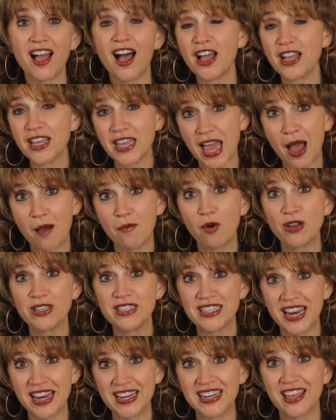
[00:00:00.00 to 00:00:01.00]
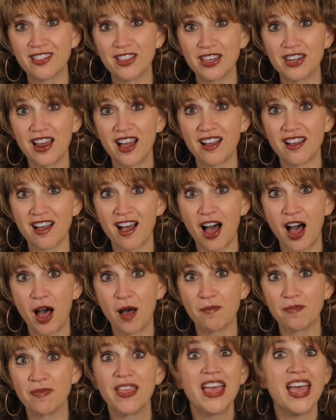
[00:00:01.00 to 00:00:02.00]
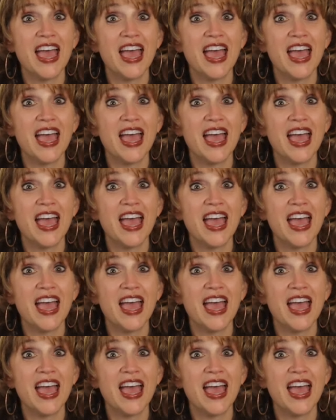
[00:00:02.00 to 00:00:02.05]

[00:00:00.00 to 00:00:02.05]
on cowboystatedaily.com.